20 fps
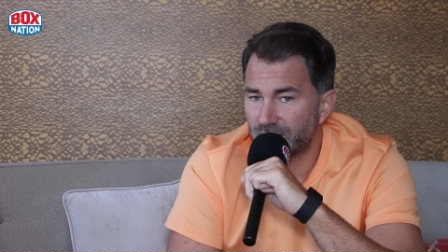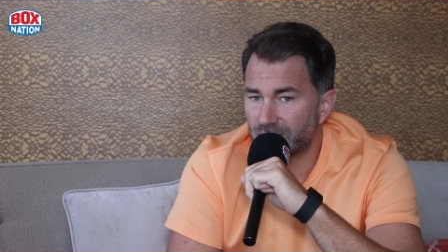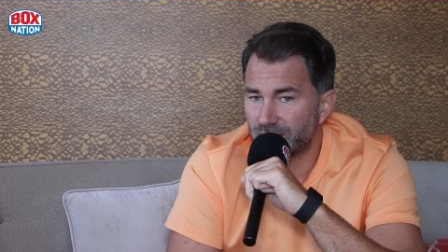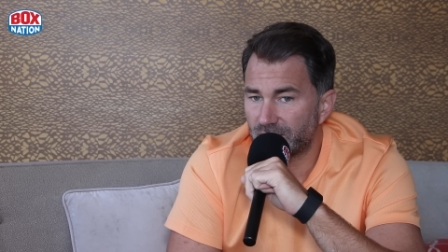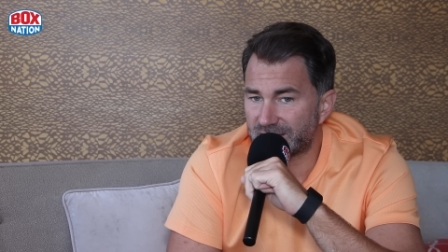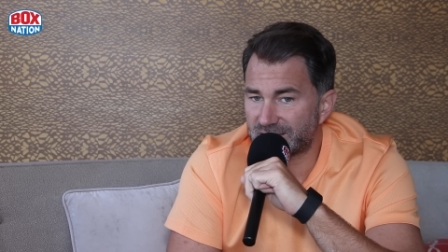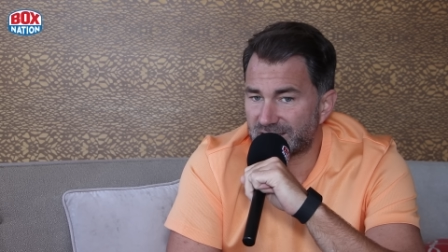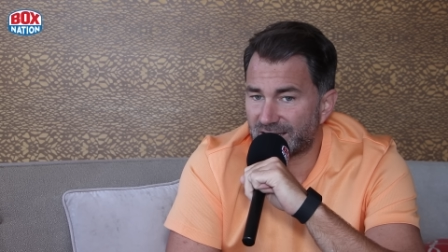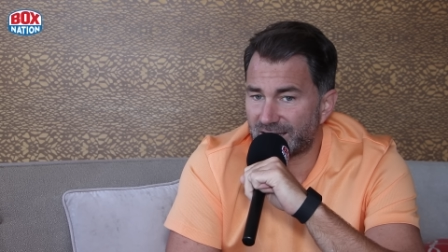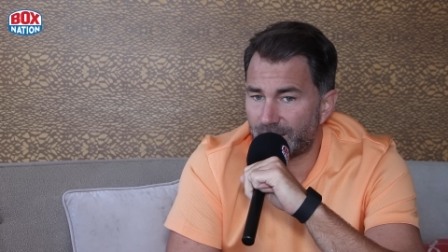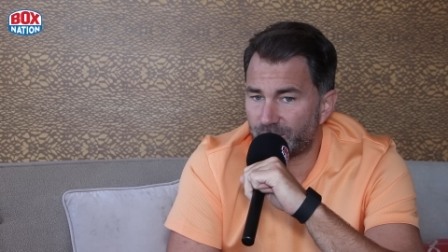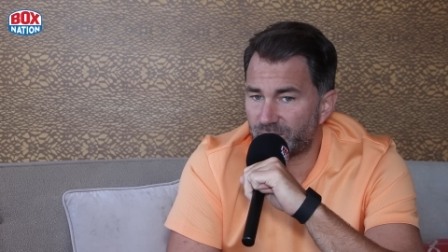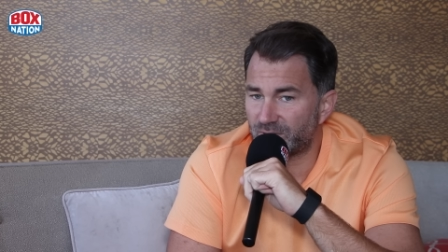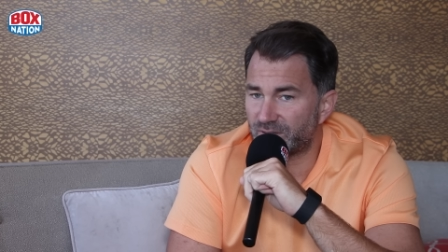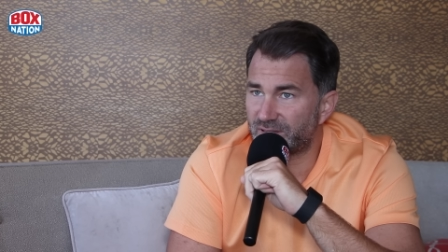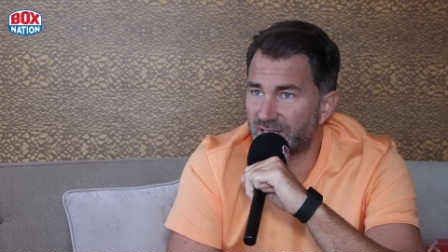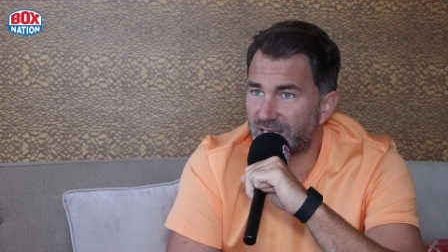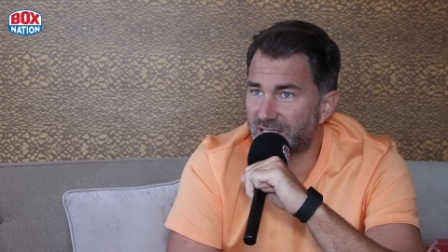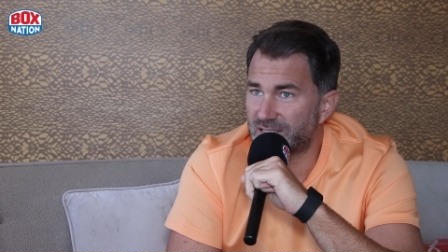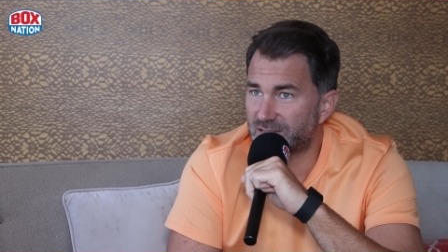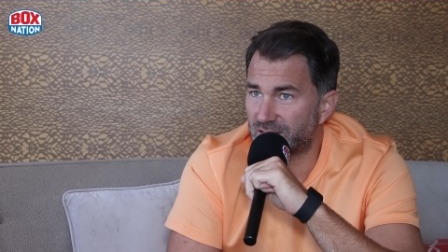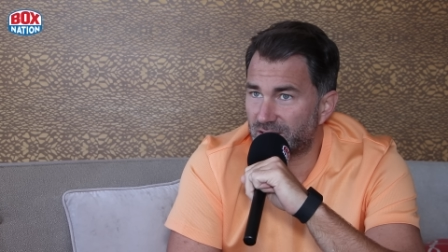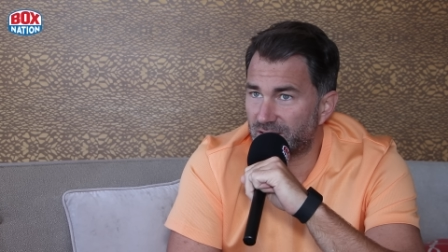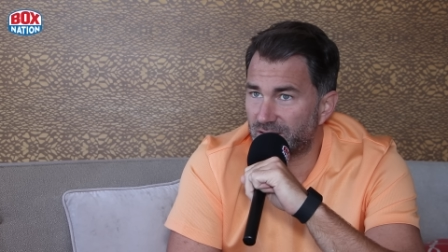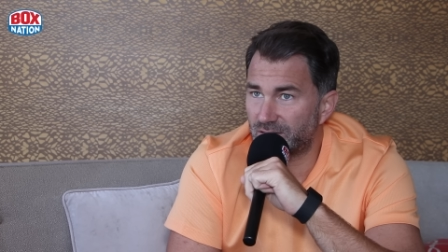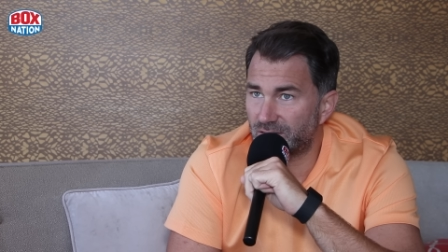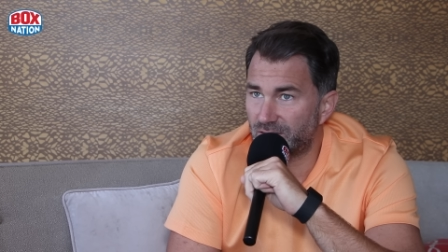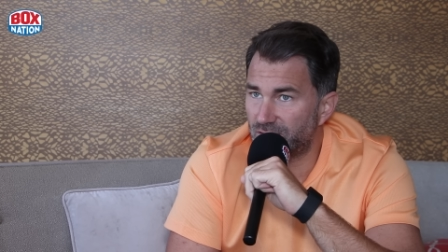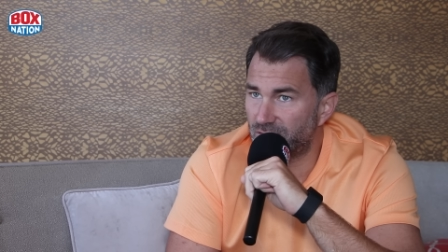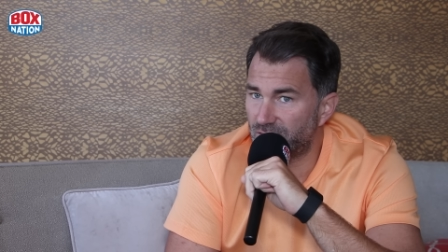there's a couple of things
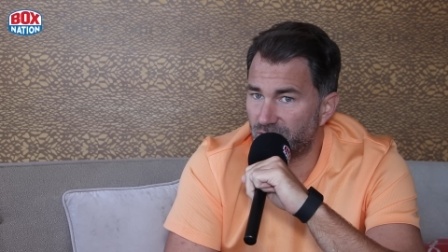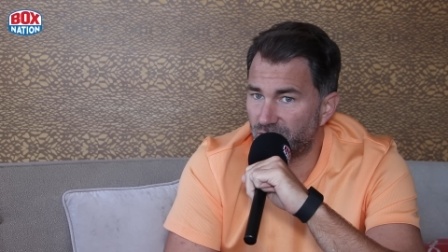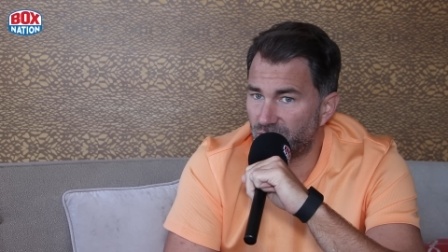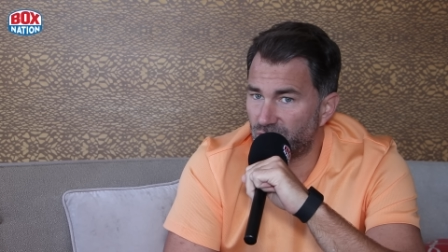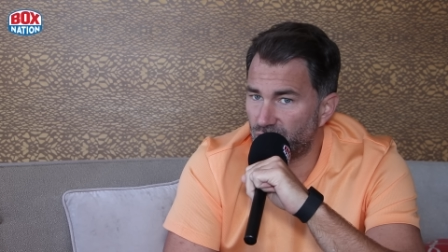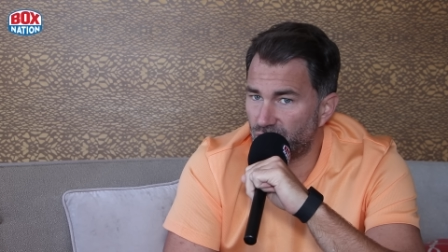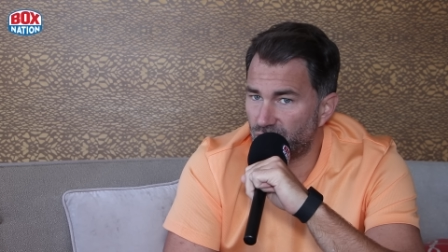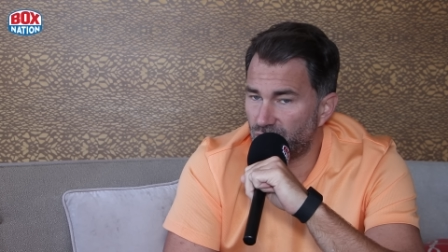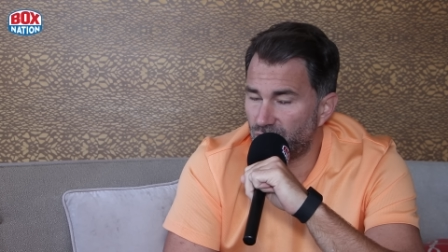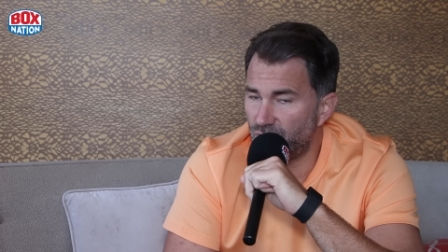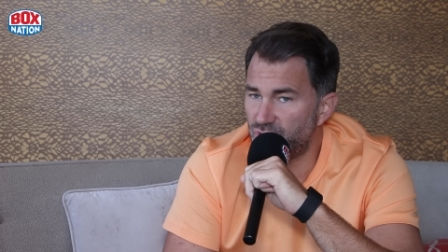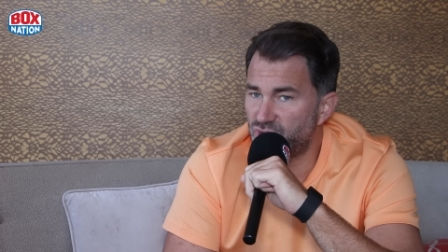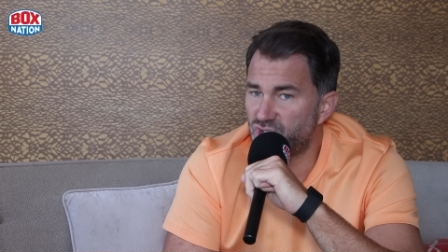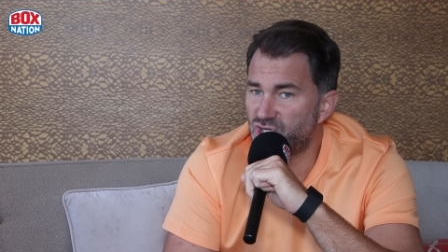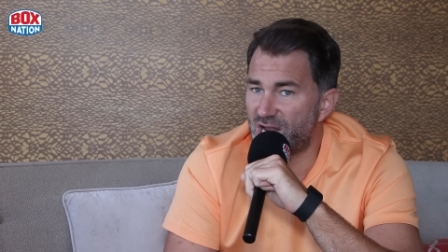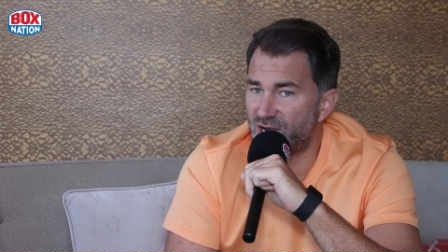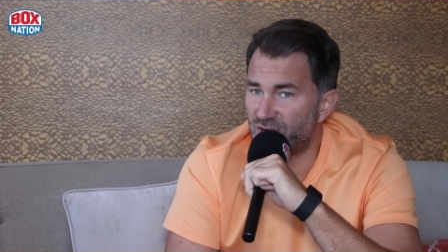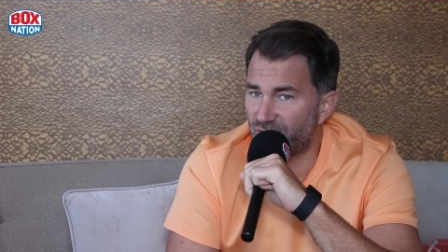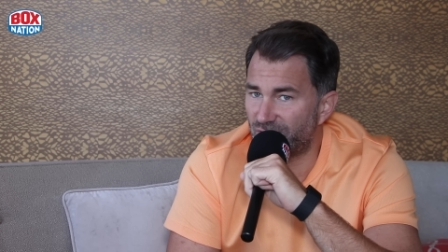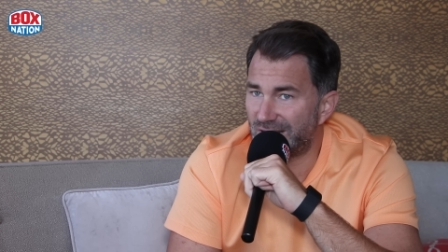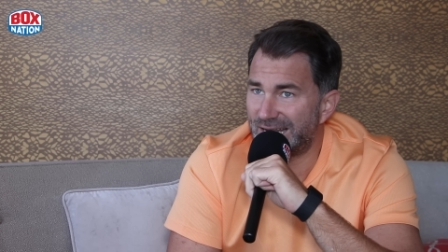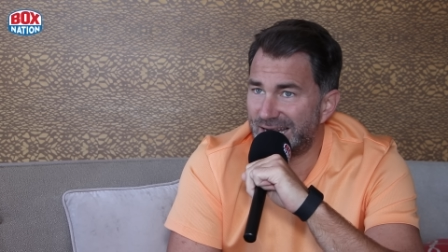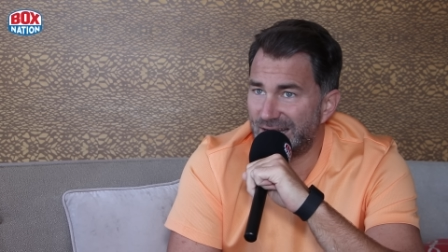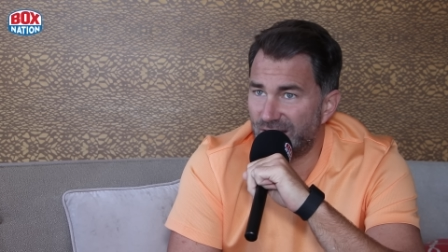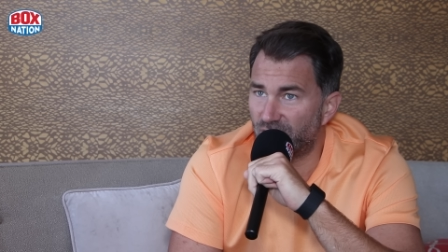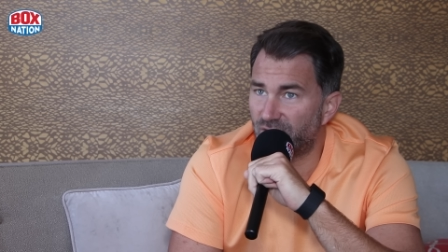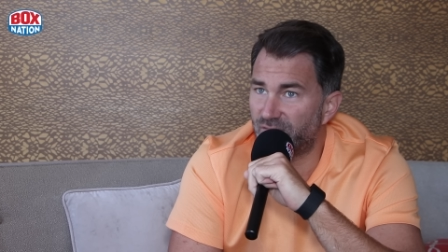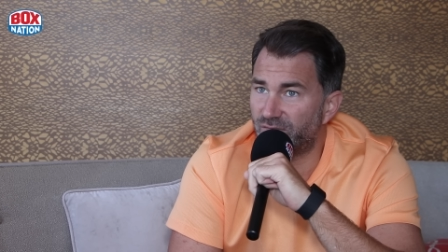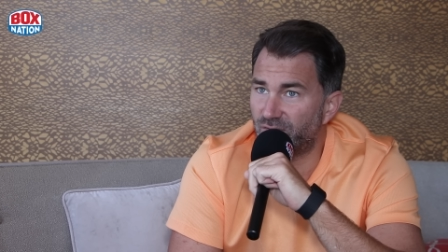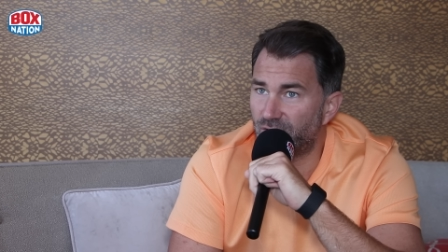that you generally
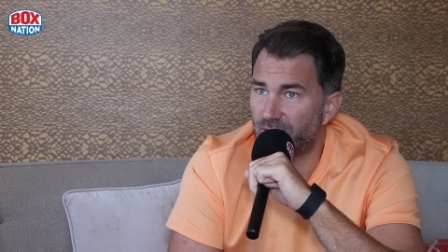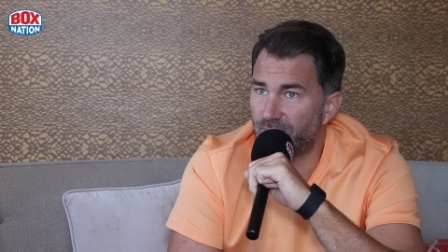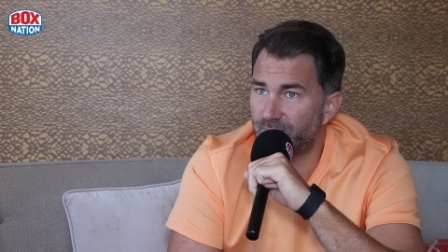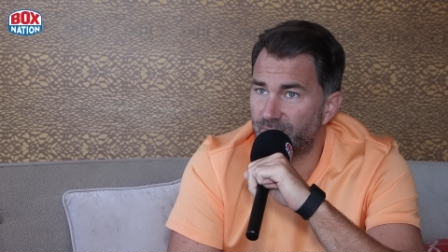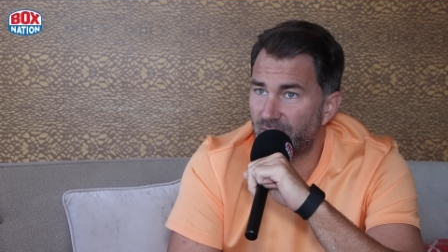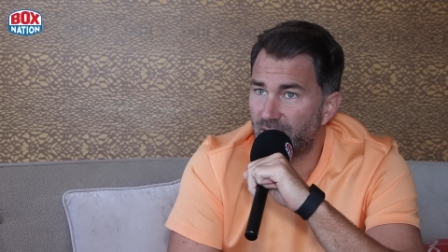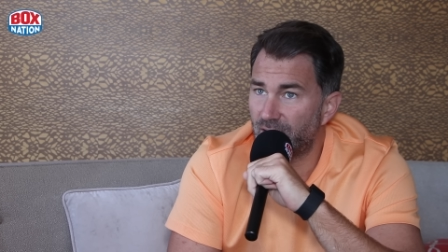look for.